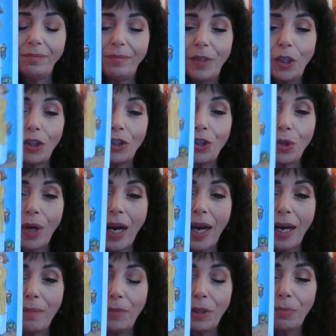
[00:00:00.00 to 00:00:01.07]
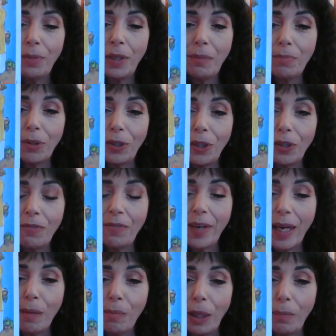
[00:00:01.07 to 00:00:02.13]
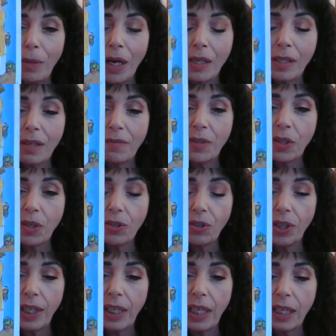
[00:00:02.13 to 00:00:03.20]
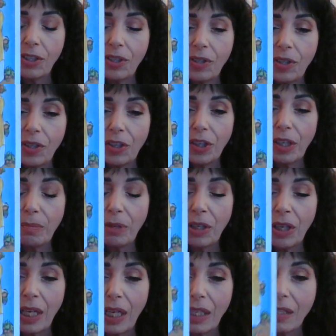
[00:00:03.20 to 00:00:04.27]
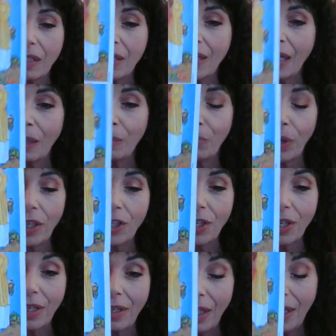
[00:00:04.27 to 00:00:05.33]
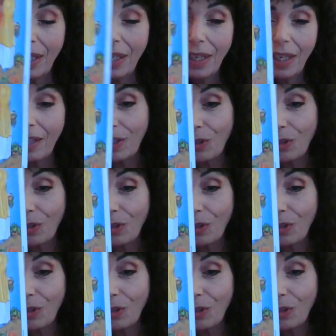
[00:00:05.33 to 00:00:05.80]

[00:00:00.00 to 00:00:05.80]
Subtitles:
your tribe, your people, your family, positive social connections in your community, celebration, the